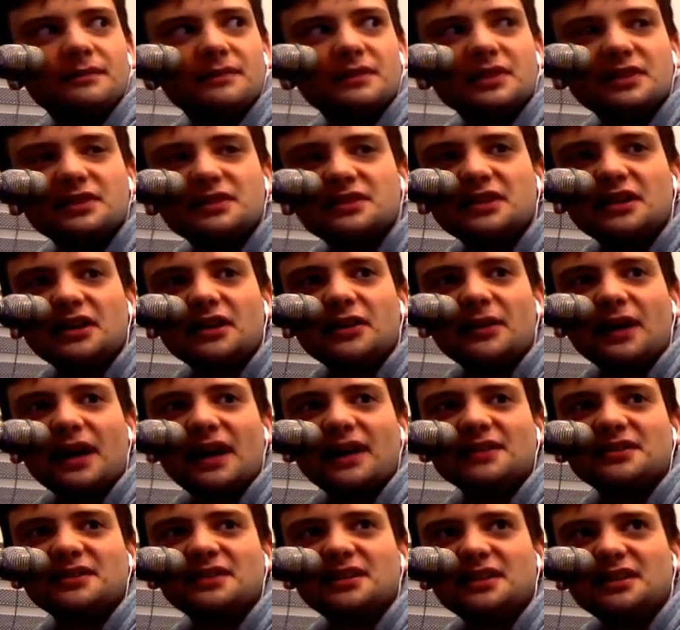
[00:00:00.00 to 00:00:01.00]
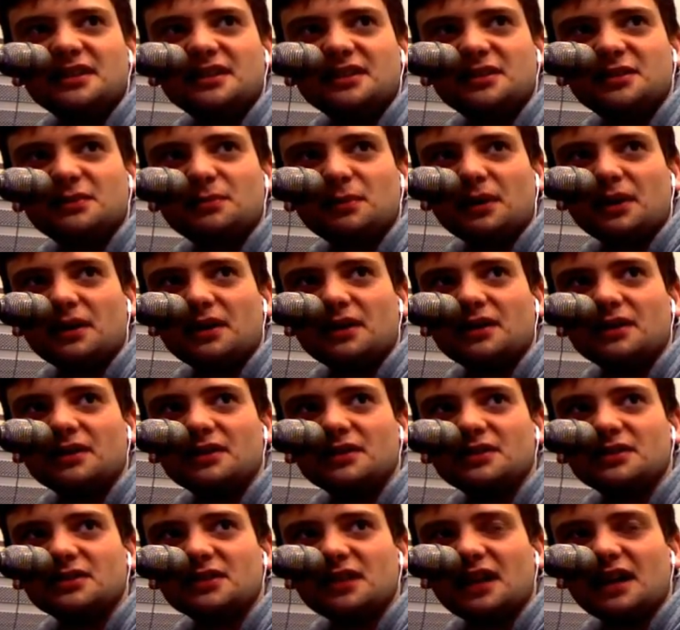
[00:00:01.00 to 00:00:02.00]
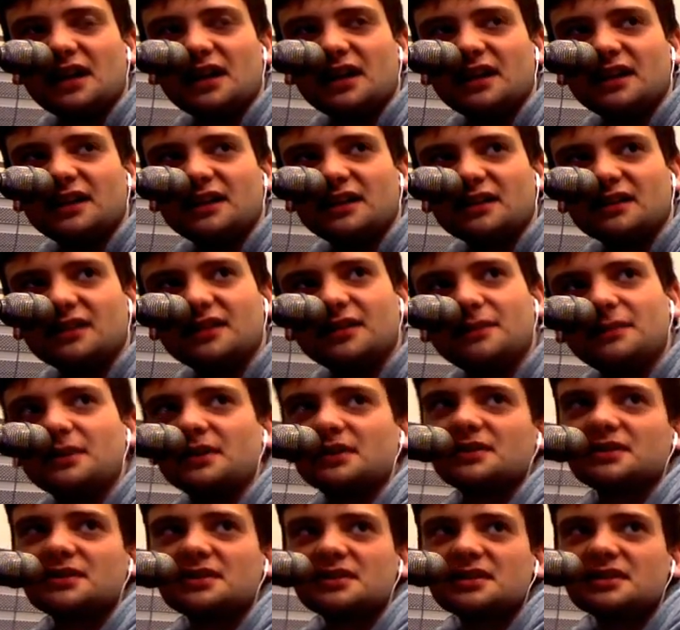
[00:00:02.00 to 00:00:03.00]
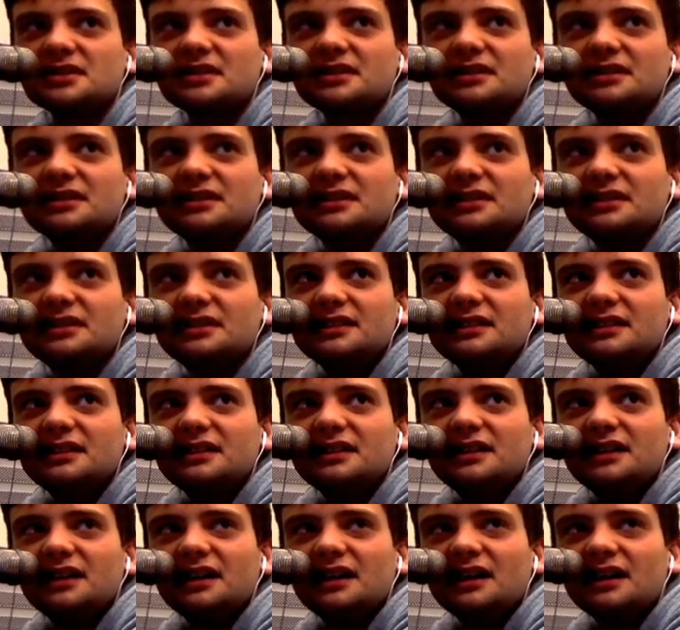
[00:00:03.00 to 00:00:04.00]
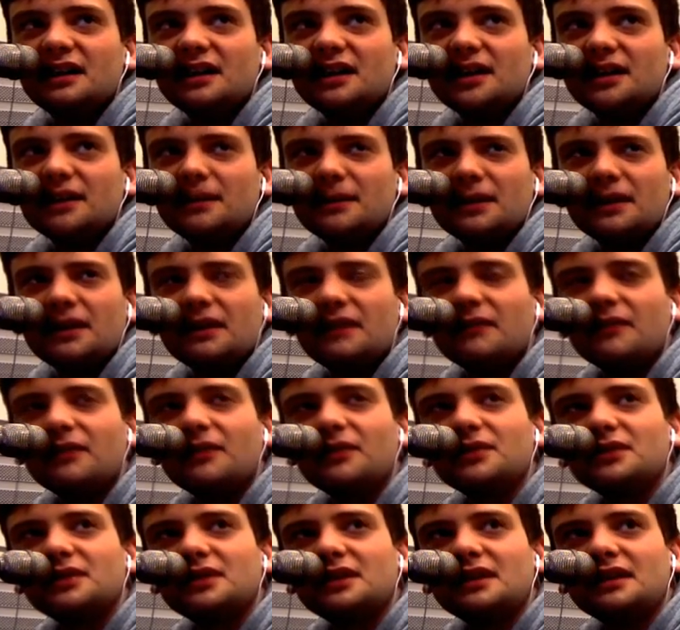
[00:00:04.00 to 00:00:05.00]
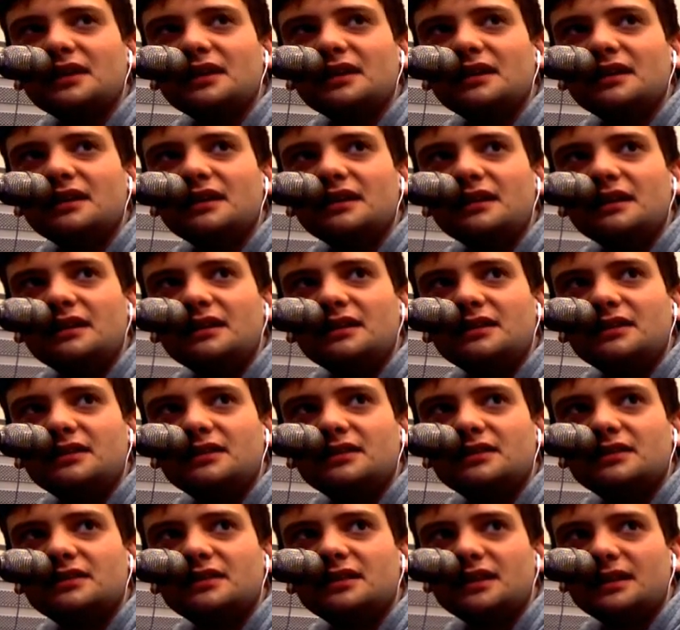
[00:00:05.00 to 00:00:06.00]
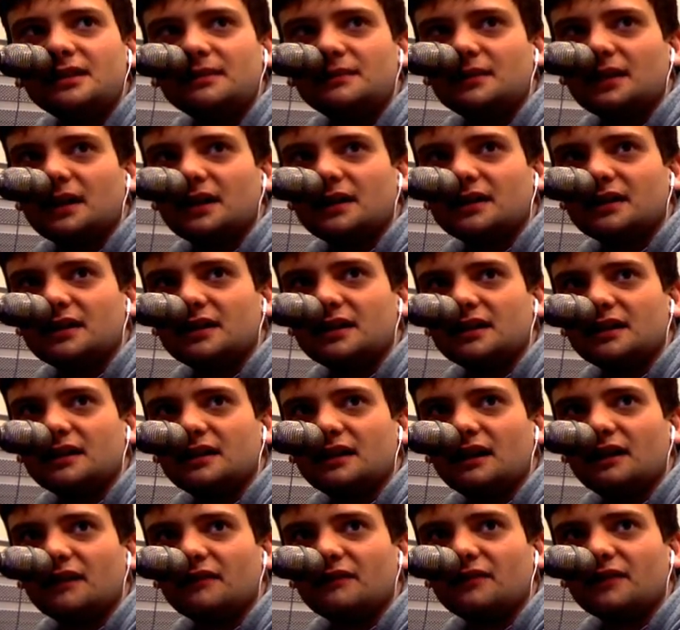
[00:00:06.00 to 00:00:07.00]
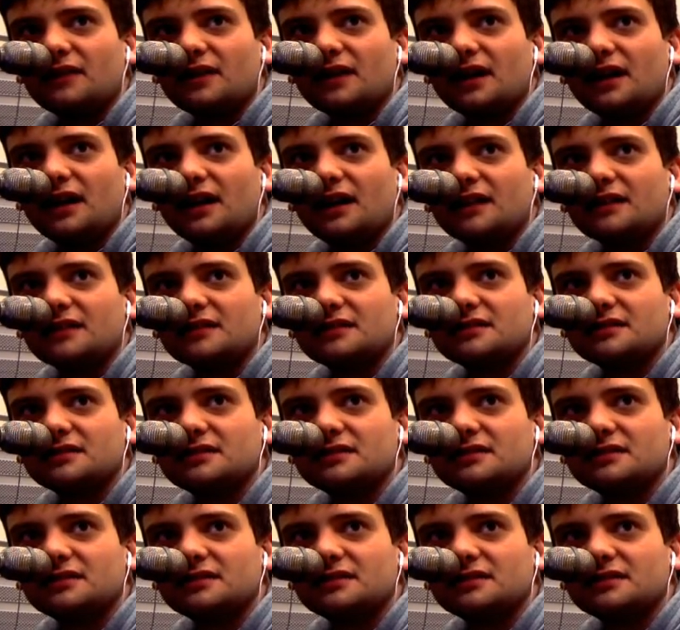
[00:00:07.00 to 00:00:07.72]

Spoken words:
Let's see, OKC, Spurs, and Clippers. And then what was the East team that did it? I forgot.